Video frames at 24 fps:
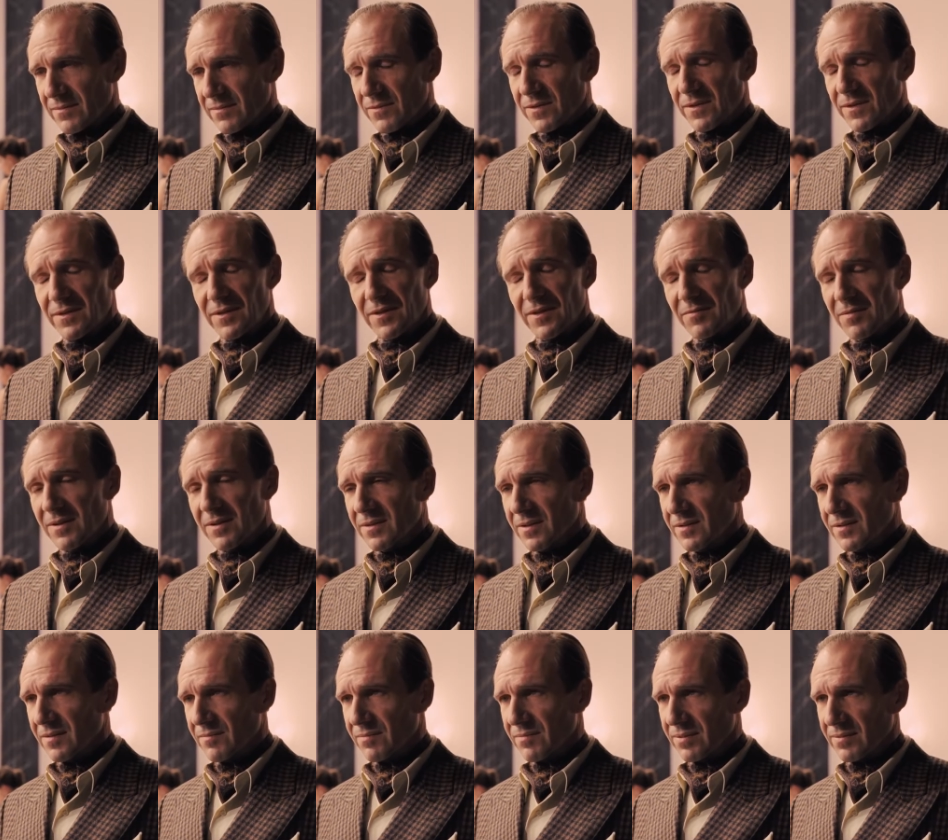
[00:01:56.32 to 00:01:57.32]
Would that it were
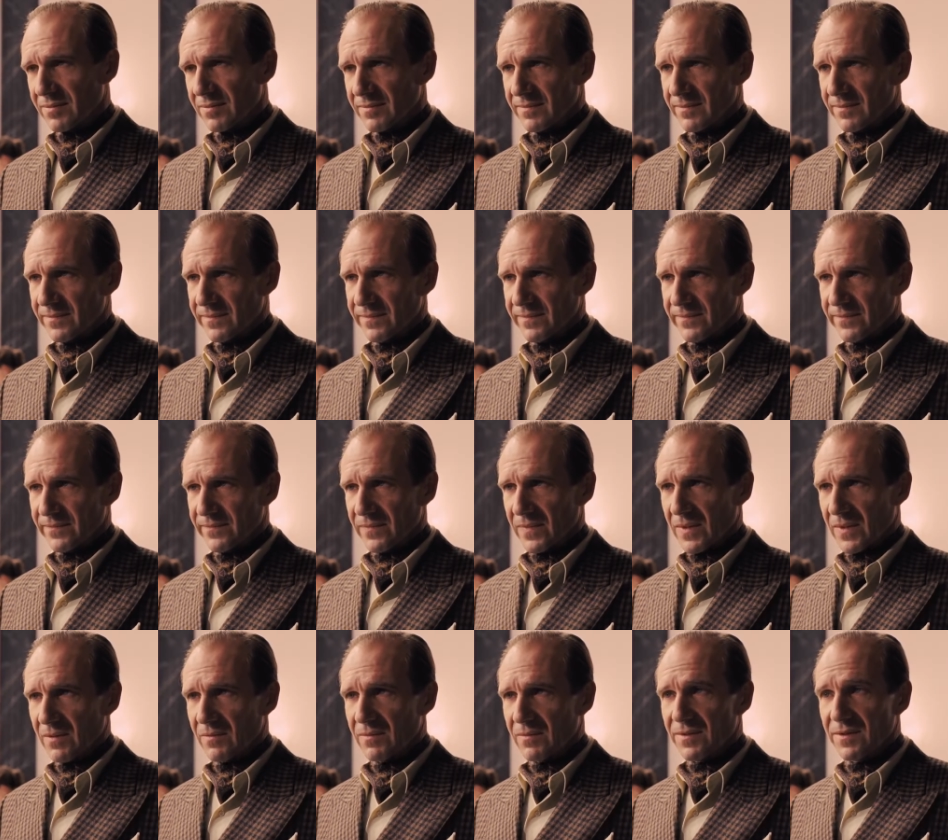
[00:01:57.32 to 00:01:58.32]
so simple. Would that
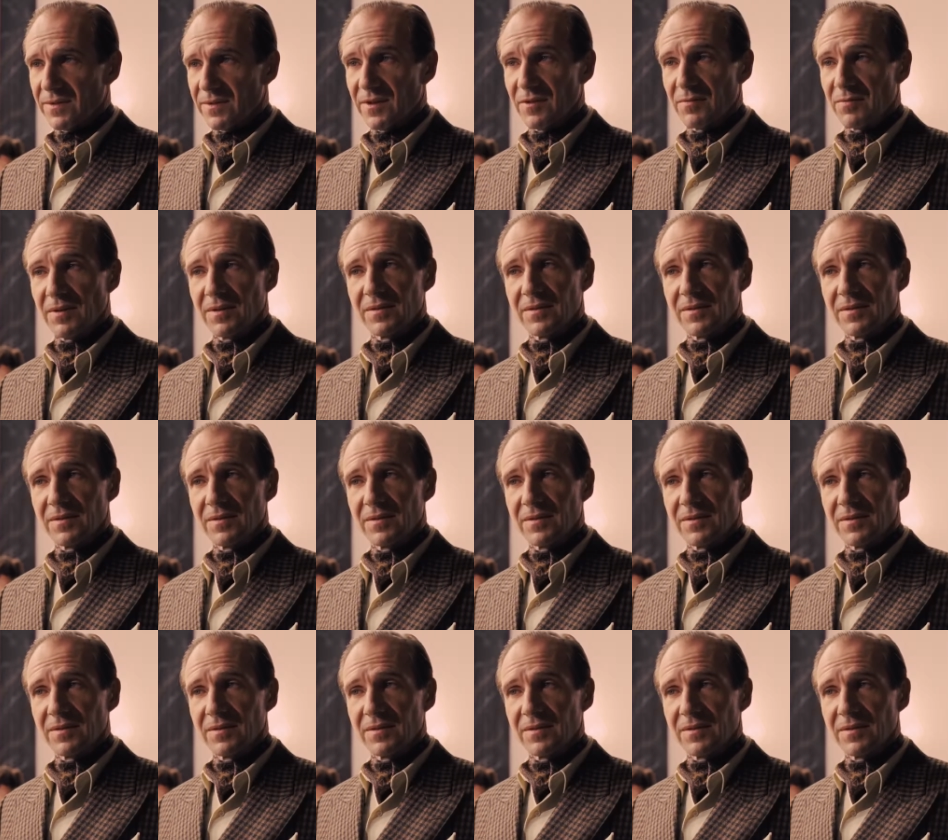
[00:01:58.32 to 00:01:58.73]
it were so Would that it